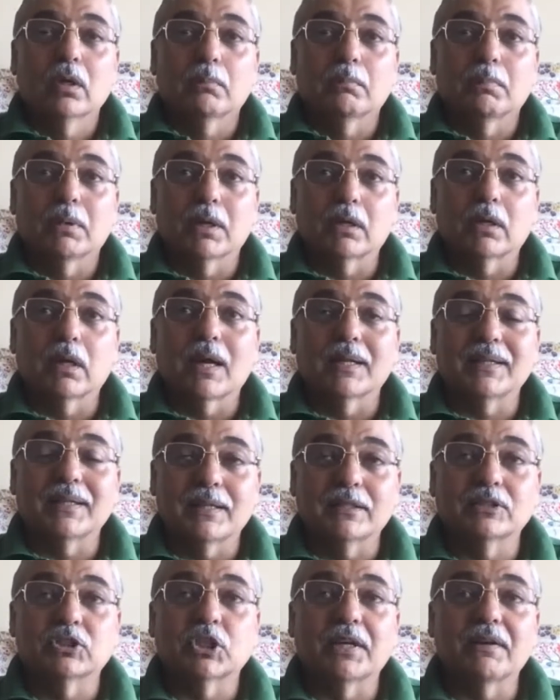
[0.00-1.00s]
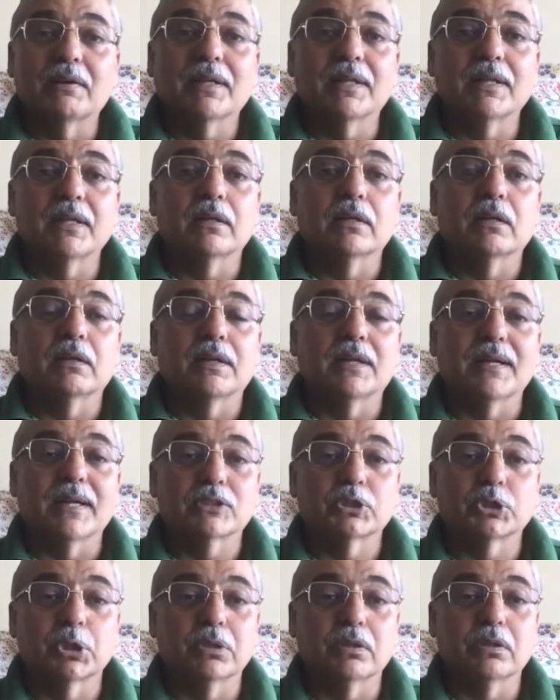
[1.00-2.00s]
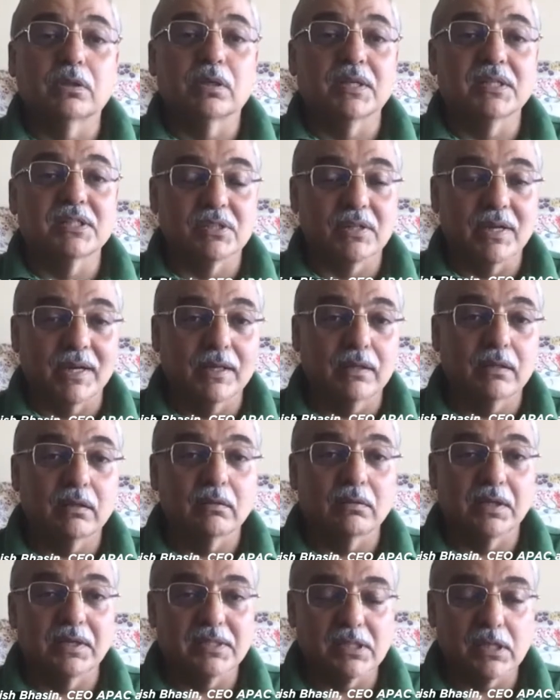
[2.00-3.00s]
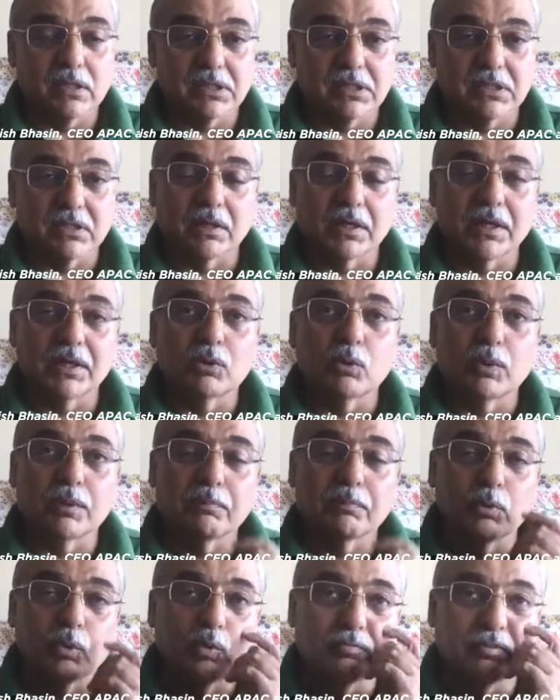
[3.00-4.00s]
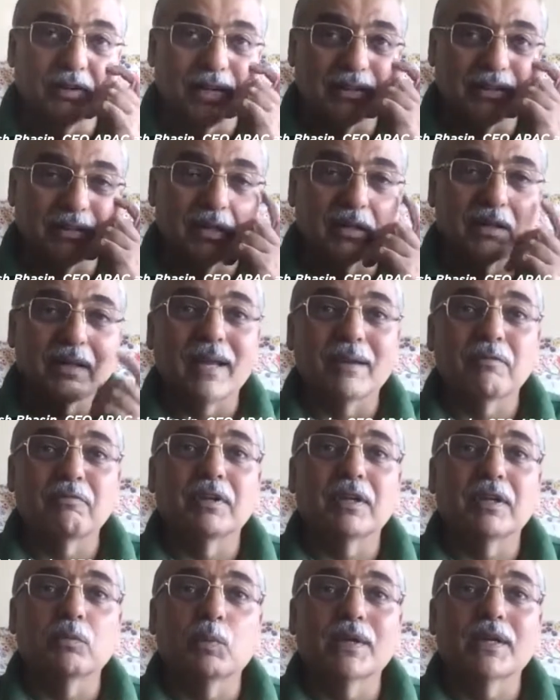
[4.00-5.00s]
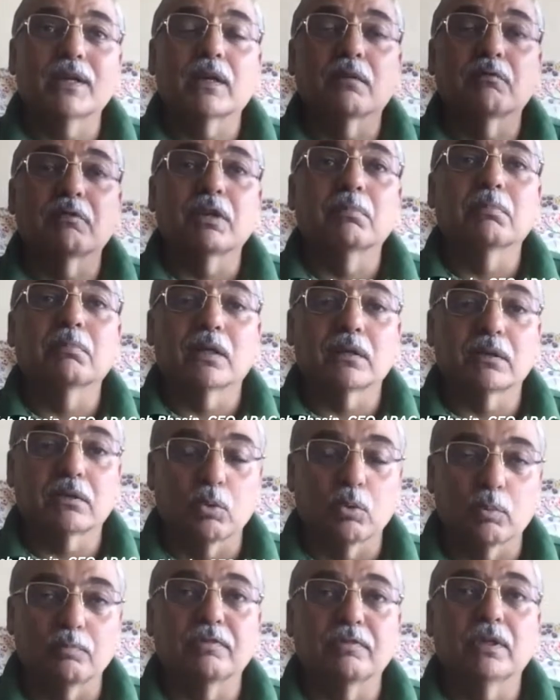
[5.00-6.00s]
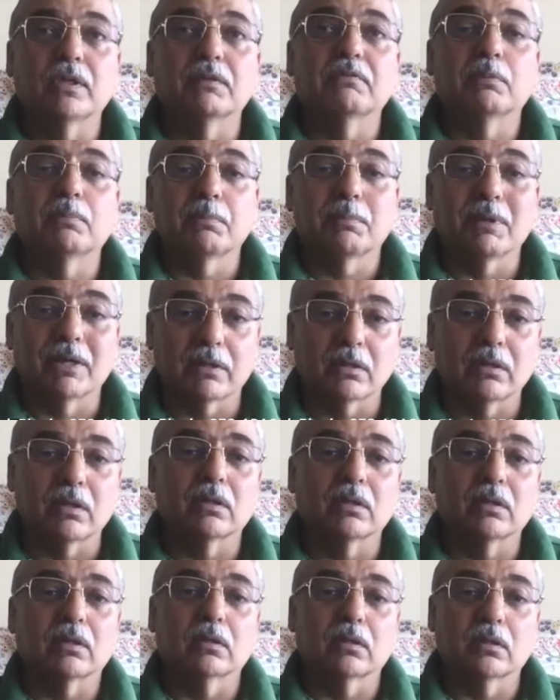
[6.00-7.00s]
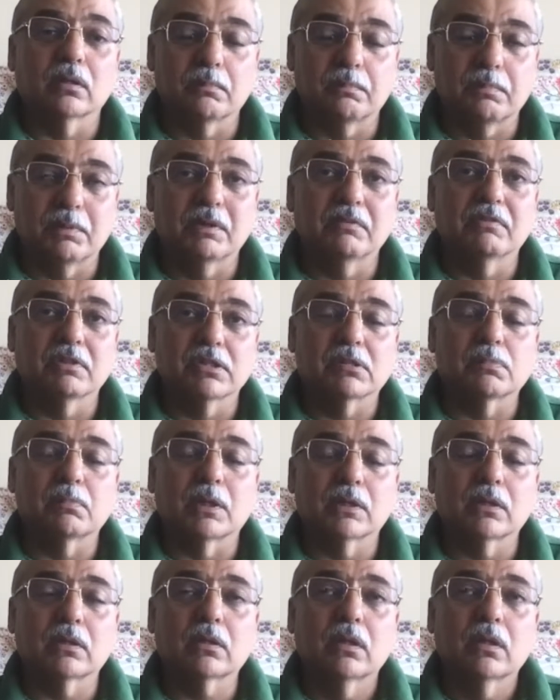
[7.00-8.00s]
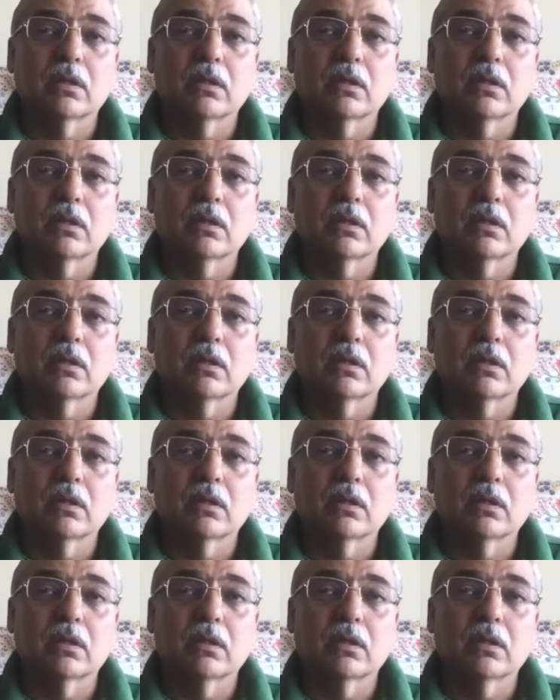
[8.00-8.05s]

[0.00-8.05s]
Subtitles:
But I think generally the direction is right. Things are starting to improve. And I think every week, every month, hopefully will be better than the previous month.